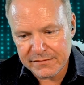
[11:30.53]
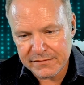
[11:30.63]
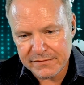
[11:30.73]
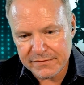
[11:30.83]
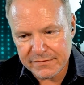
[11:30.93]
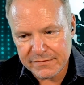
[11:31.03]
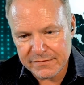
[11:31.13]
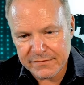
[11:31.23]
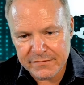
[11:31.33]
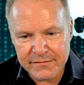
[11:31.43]

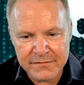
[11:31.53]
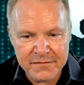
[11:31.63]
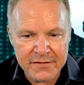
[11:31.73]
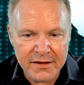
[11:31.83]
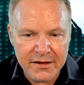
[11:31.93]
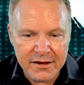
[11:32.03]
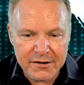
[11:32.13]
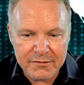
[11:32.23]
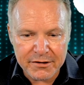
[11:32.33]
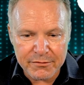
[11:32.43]

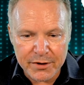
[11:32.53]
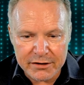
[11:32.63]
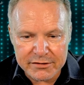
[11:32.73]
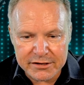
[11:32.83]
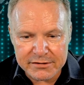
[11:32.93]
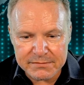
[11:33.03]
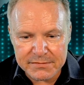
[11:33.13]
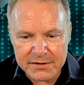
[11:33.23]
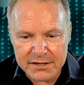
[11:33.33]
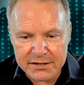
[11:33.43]
I want to
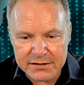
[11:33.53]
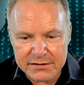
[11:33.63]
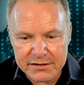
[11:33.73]
welcome